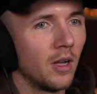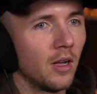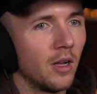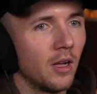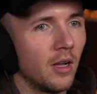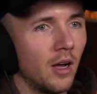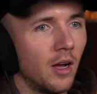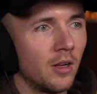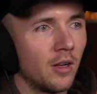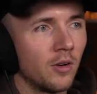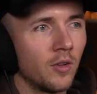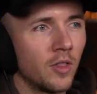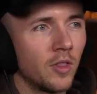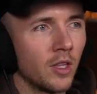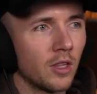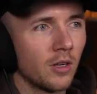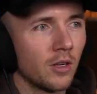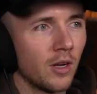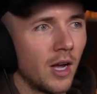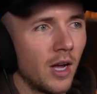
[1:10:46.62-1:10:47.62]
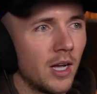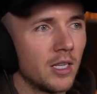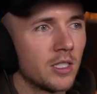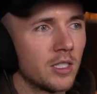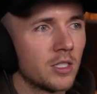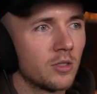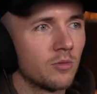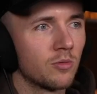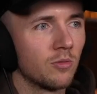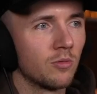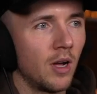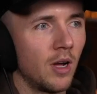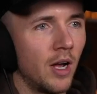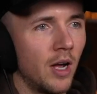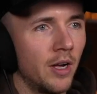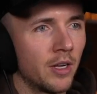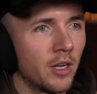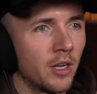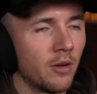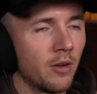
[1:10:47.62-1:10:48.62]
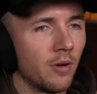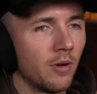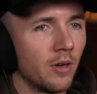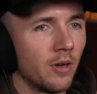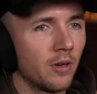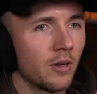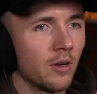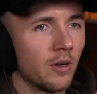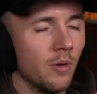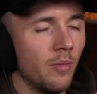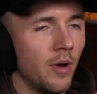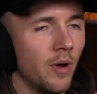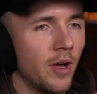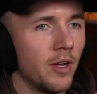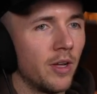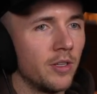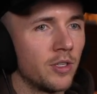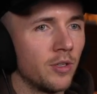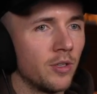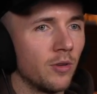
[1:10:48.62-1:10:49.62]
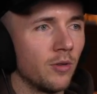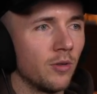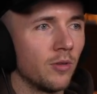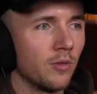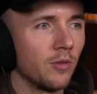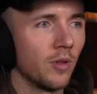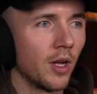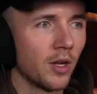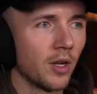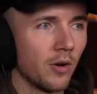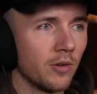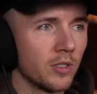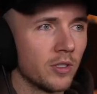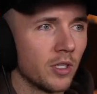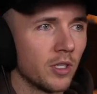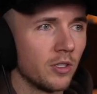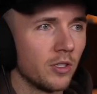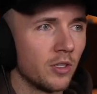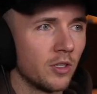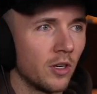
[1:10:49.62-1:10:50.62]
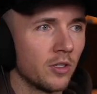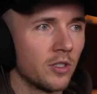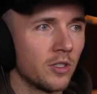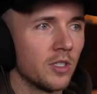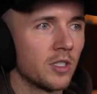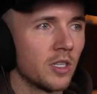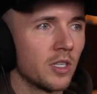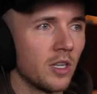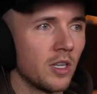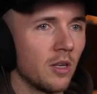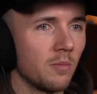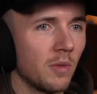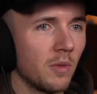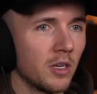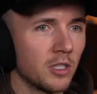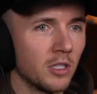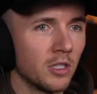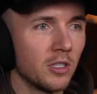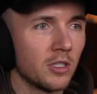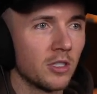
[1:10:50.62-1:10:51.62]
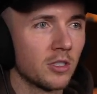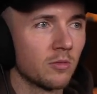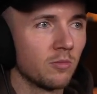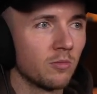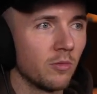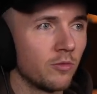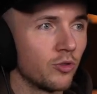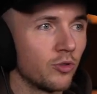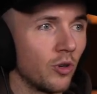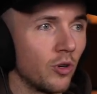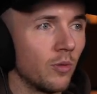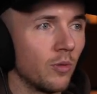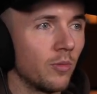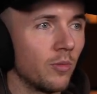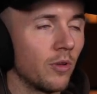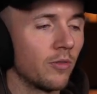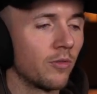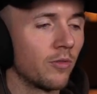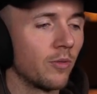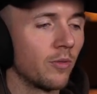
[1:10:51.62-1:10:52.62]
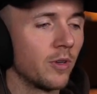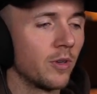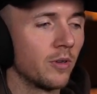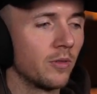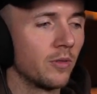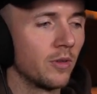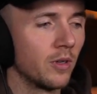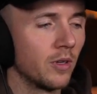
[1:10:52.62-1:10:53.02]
I don't think they're as accurate compared to like going to the doctors and them actually just withdrawing the blood from you.